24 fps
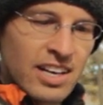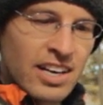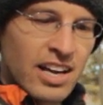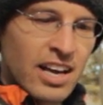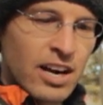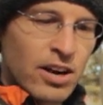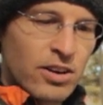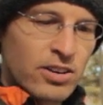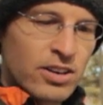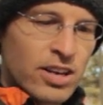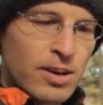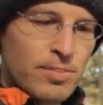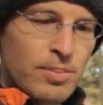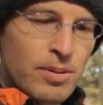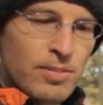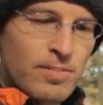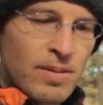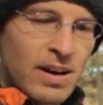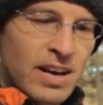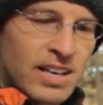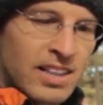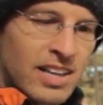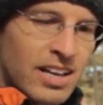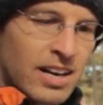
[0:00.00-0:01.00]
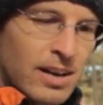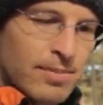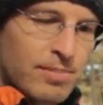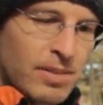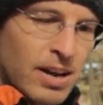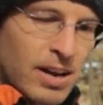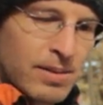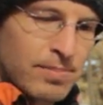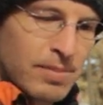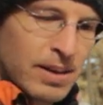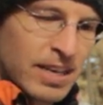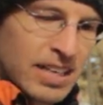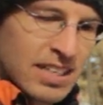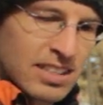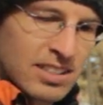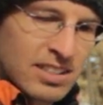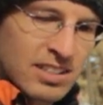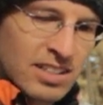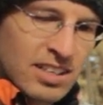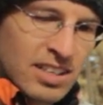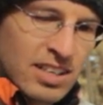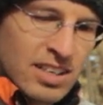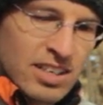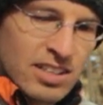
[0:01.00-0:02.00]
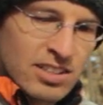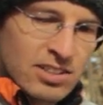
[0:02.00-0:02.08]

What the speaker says: Now, keep in mind that I'm not making